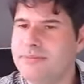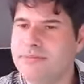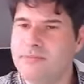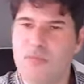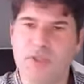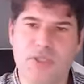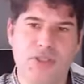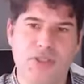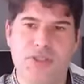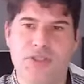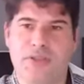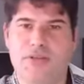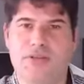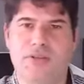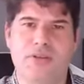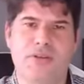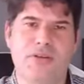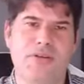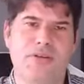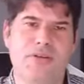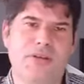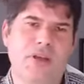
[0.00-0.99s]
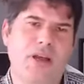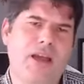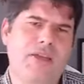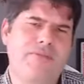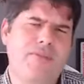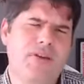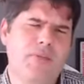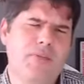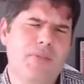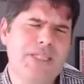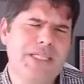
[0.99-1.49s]
which not
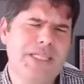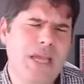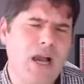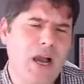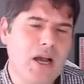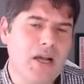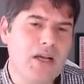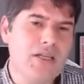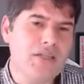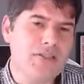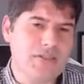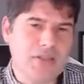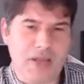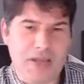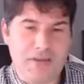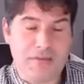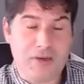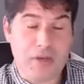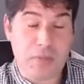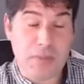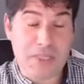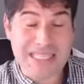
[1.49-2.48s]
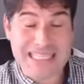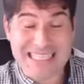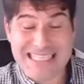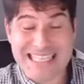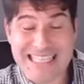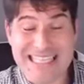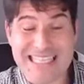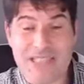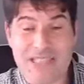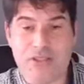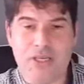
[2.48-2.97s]
everybody has, not everybody
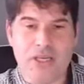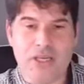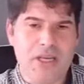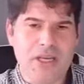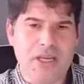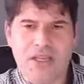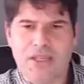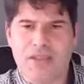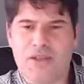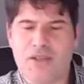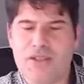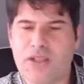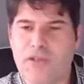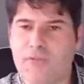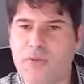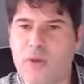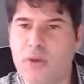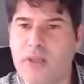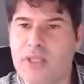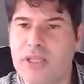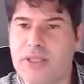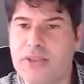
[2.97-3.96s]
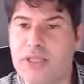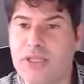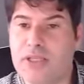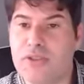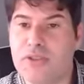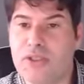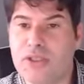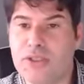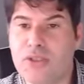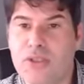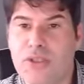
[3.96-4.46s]
needs. There is a few other
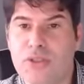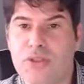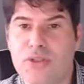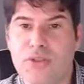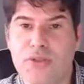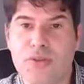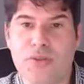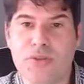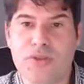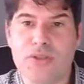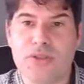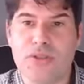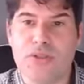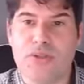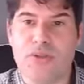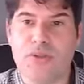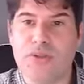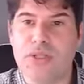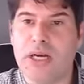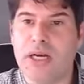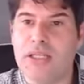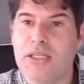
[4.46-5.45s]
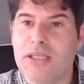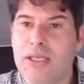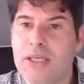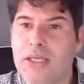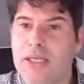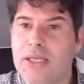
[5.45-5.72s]
things that you can do to do that.